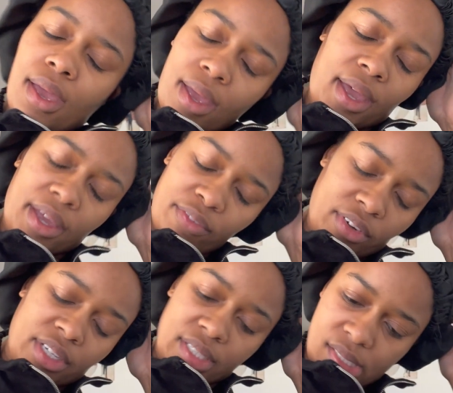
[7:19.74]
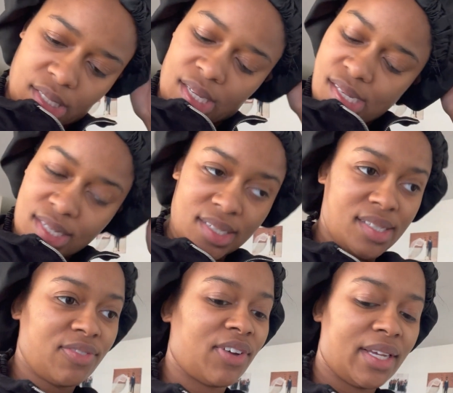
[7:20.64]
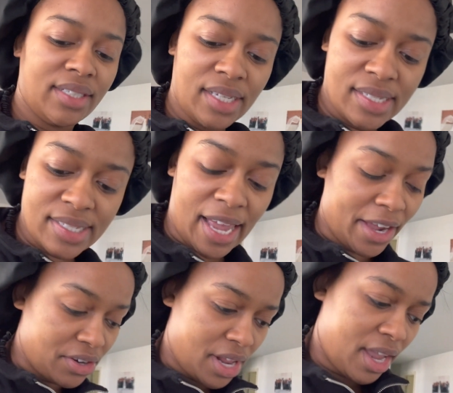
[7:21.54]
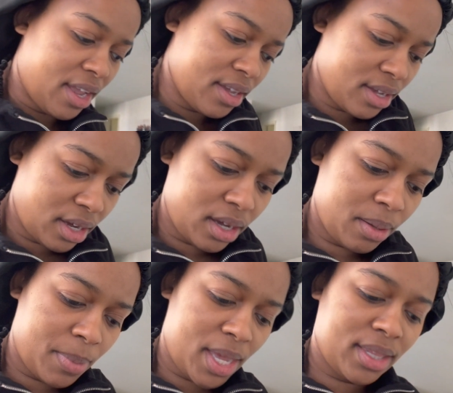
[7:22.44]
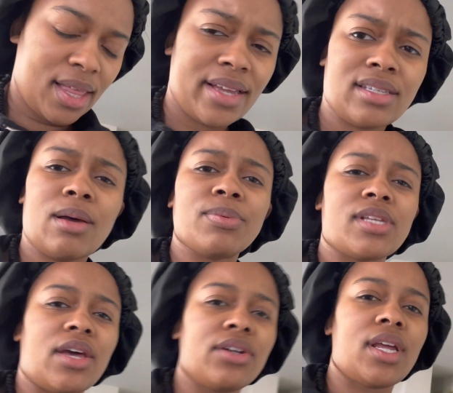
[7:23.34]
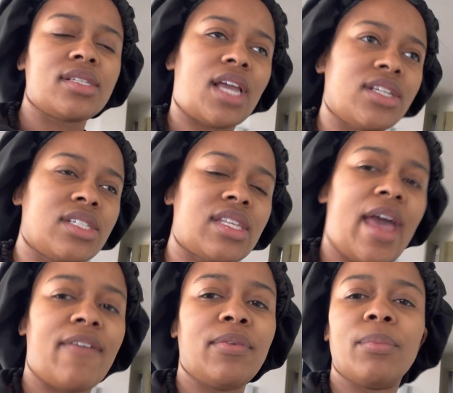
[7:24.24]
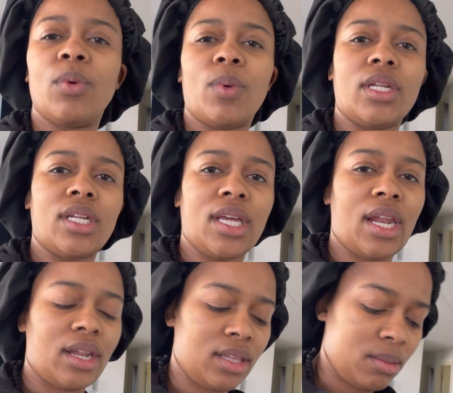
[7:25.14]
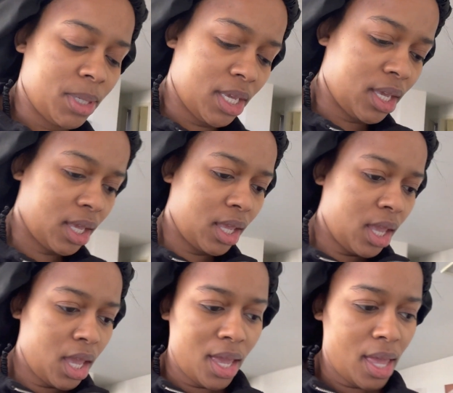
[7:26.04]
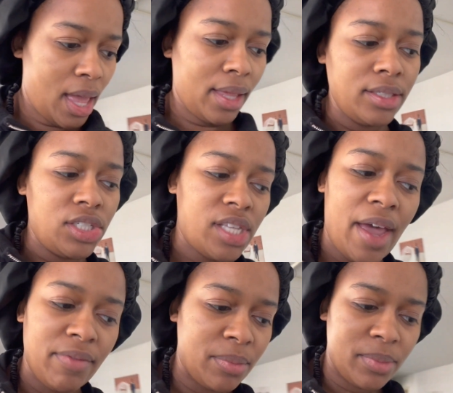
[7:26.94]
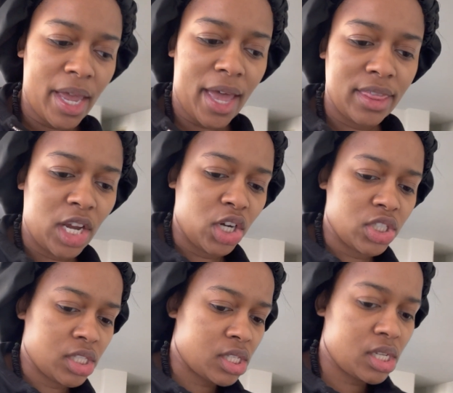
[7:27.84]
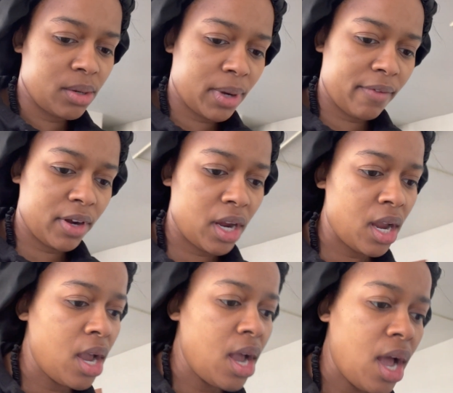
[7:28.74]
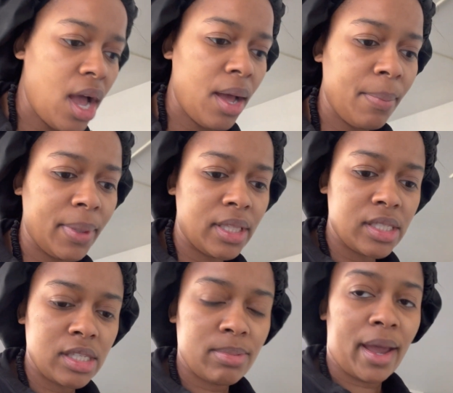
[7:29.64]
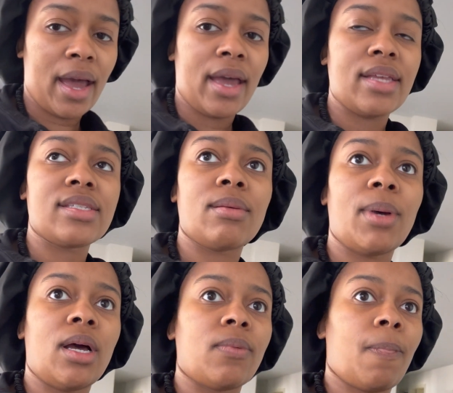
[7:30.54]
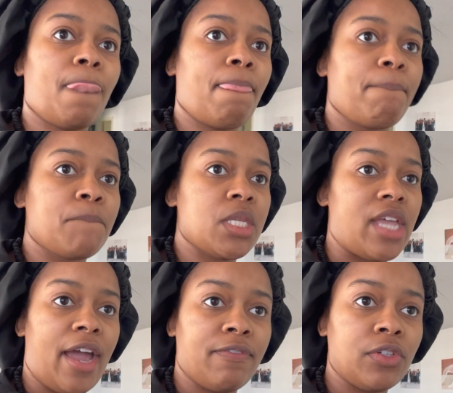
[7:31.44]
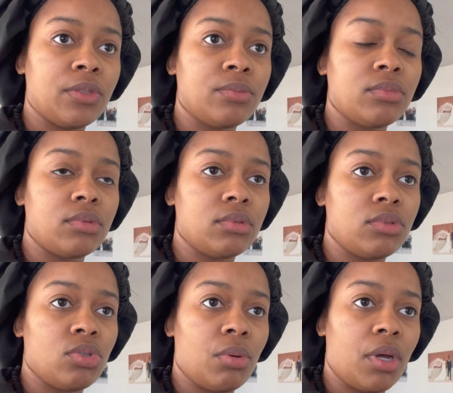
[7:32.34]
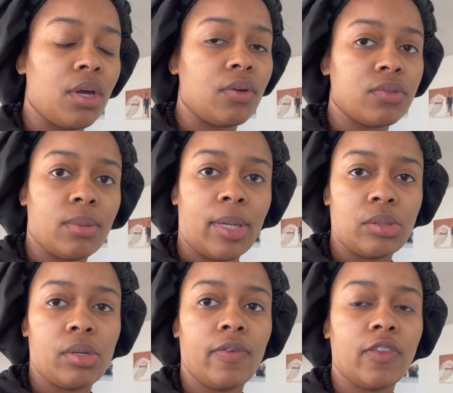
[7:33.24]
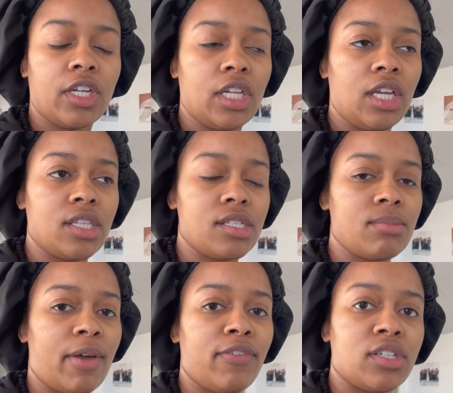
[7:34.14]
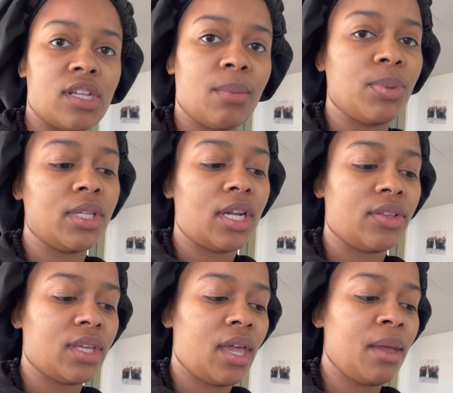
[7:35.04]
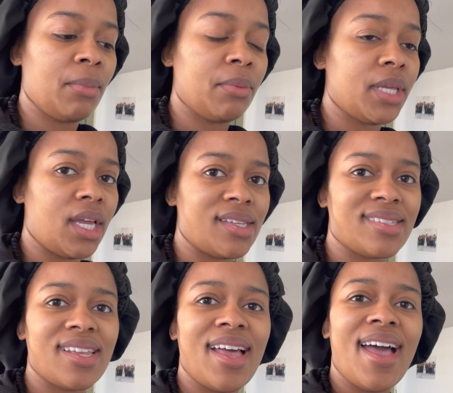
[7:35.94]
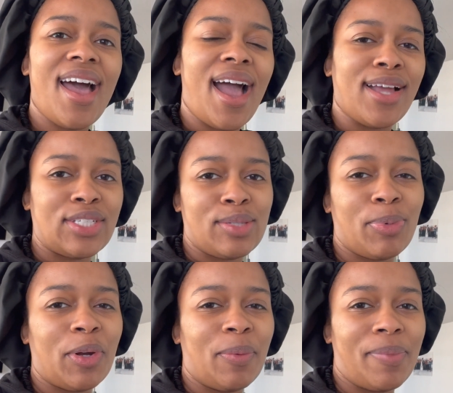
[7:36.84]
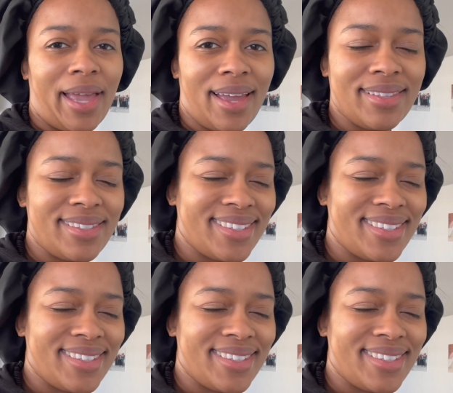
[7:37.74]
Hey, friend. It is fine. It's Saturday. And the last couple Saturdays, I just haven't been wanting to get out of the bed. I just haven't had the urgency or whatever. But this is it's after 12, so about 12:30, and this is my first time pulling out the camera because I just put on pants.